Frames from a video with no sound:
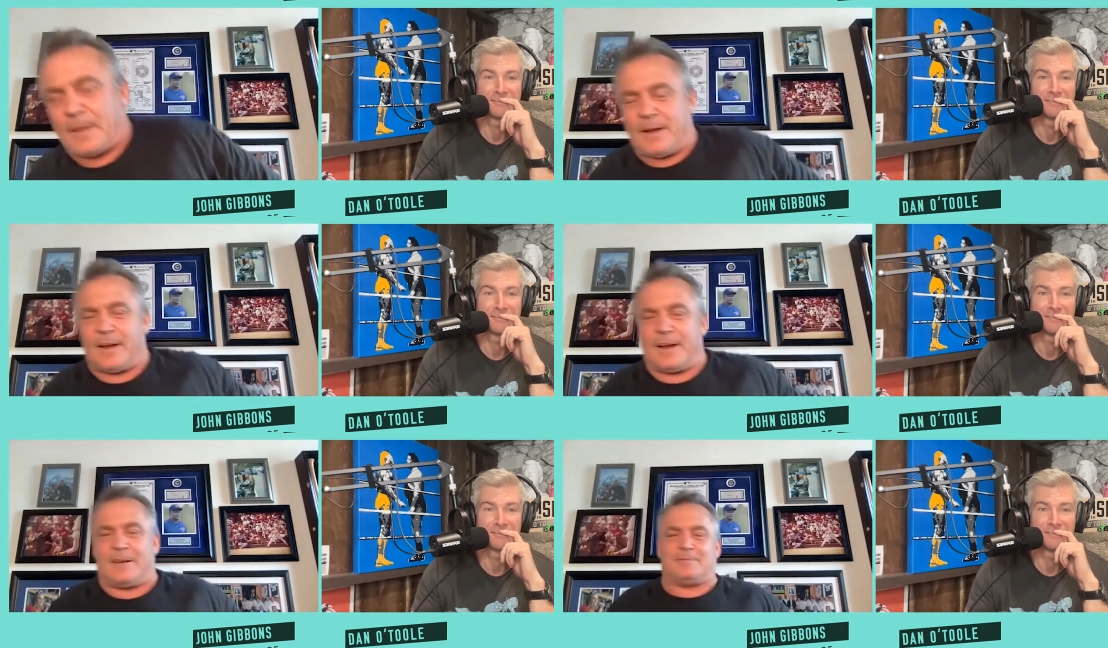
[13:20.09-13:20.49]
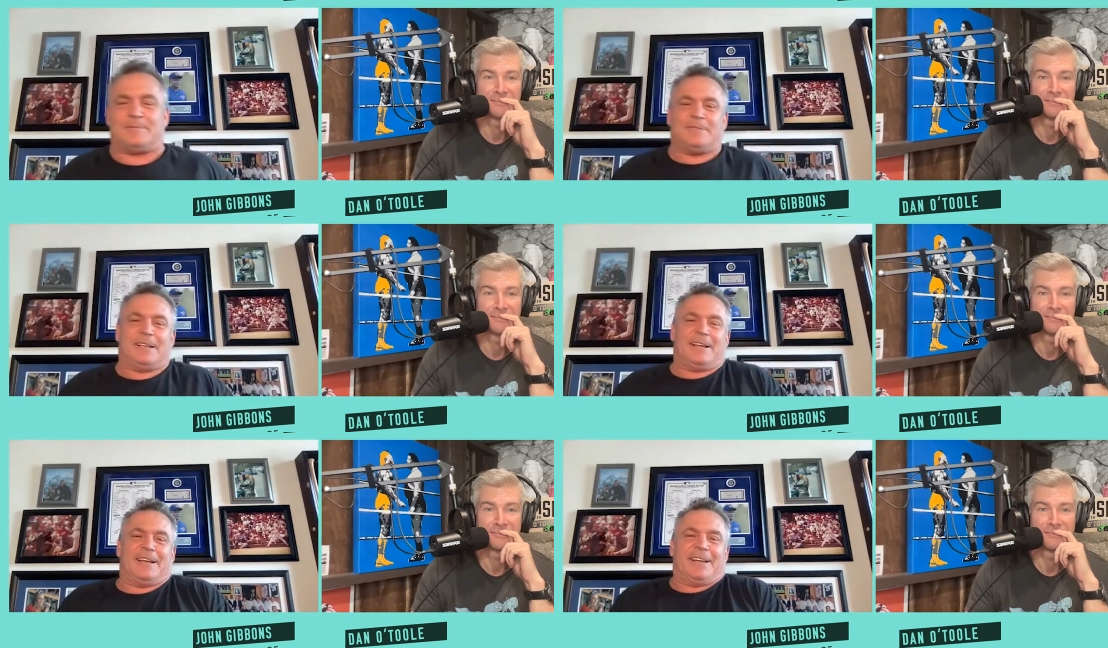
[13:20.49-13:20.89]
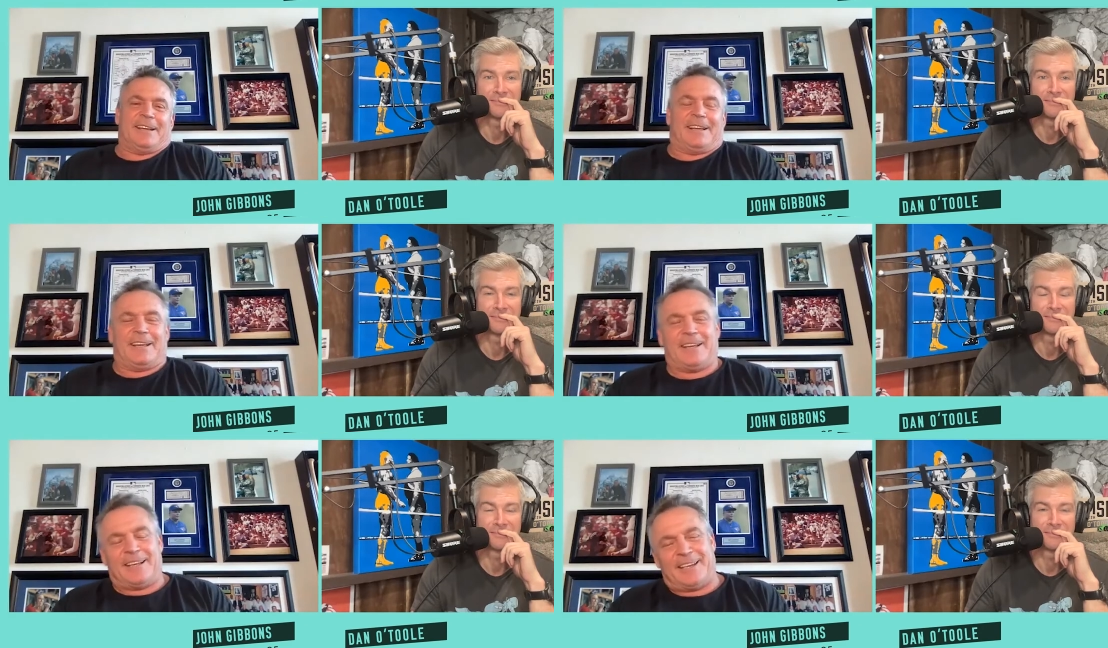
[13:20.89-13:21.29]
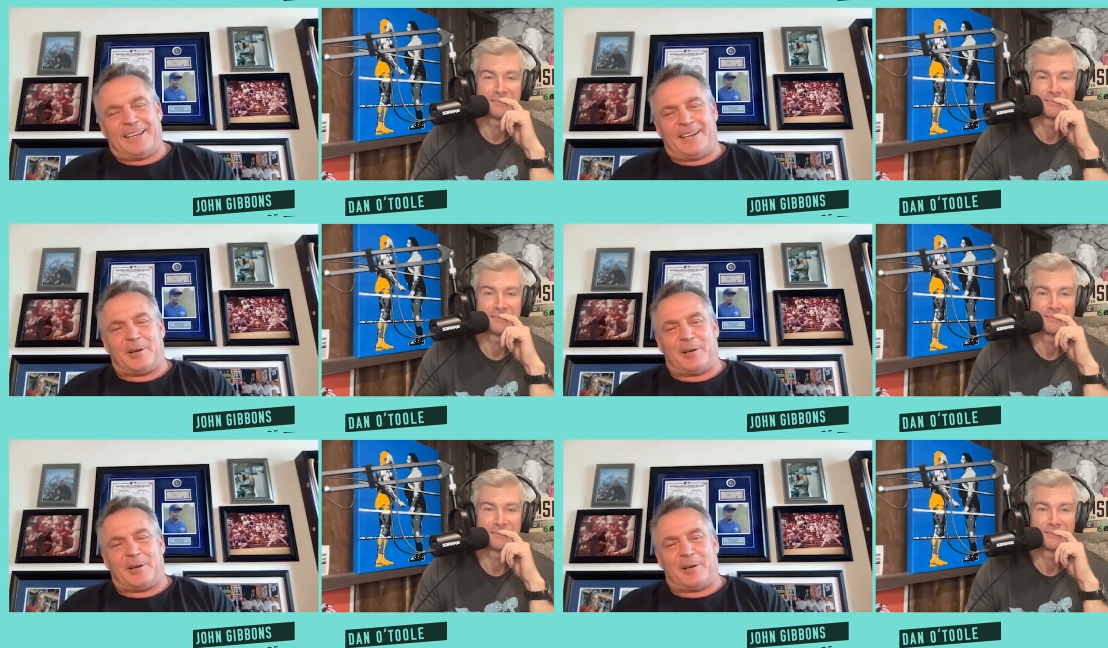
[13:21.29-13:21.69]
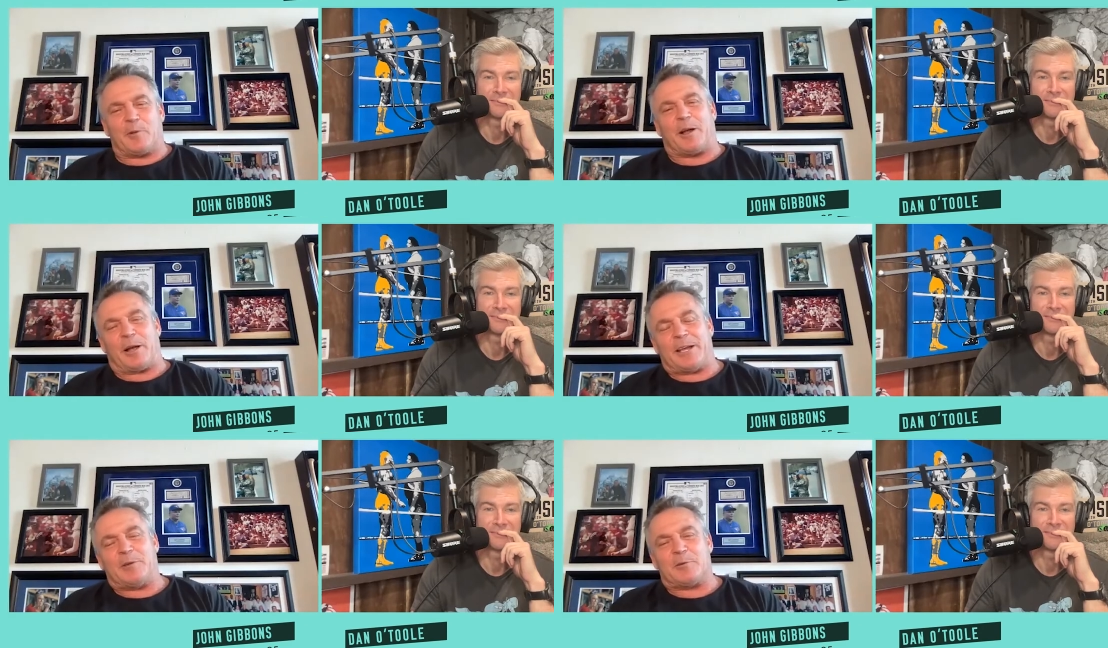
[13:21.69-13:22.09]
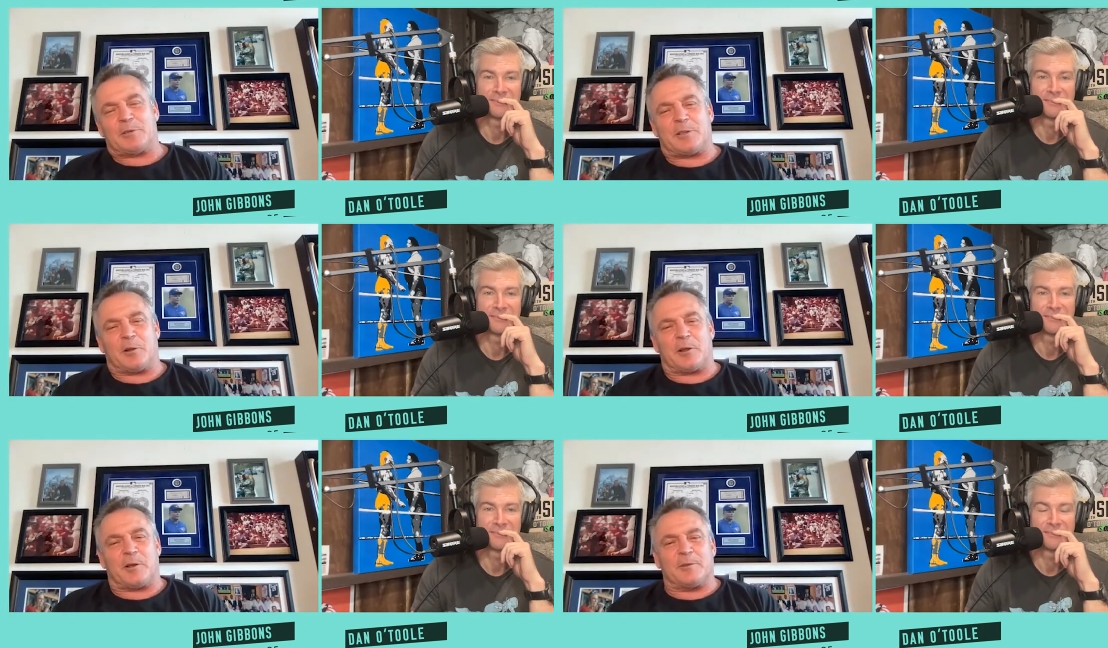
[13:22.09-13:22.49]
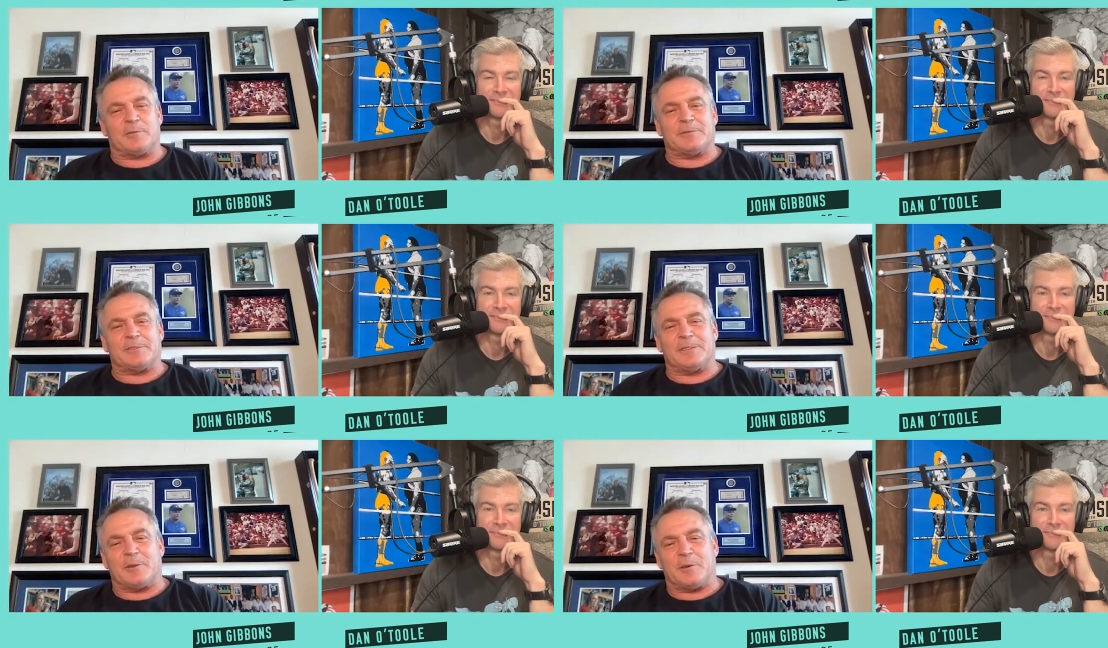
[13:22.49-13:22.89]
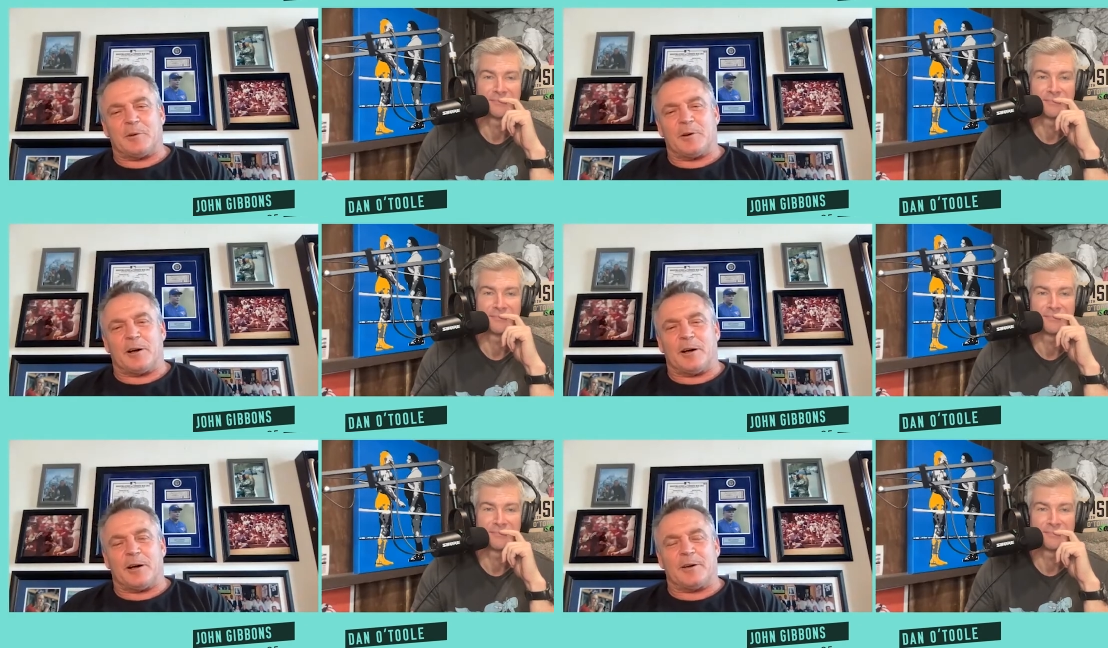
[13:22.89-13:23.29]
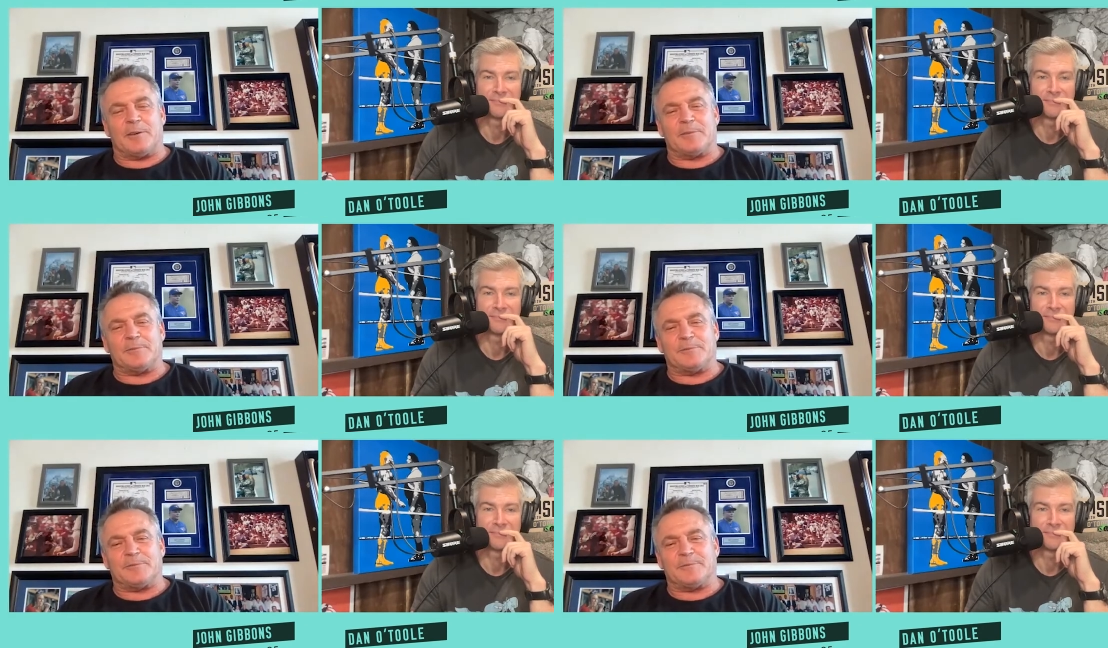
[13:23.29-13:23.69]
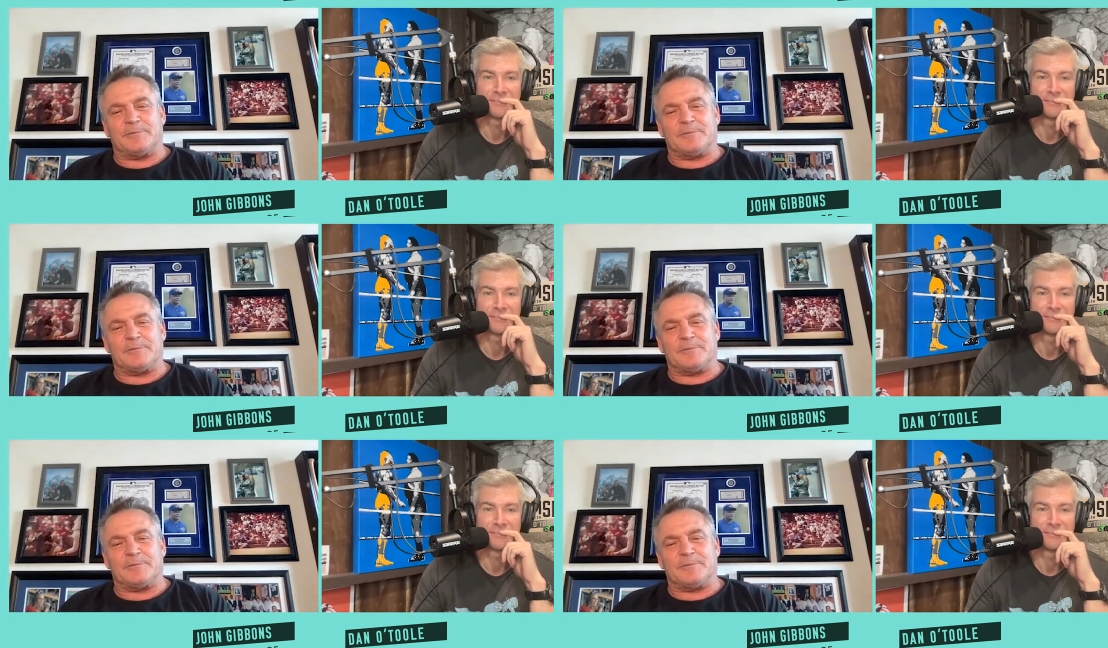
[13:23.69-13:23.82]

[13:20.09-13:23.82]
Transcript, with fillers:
Speaker 1: You know, when he was still a.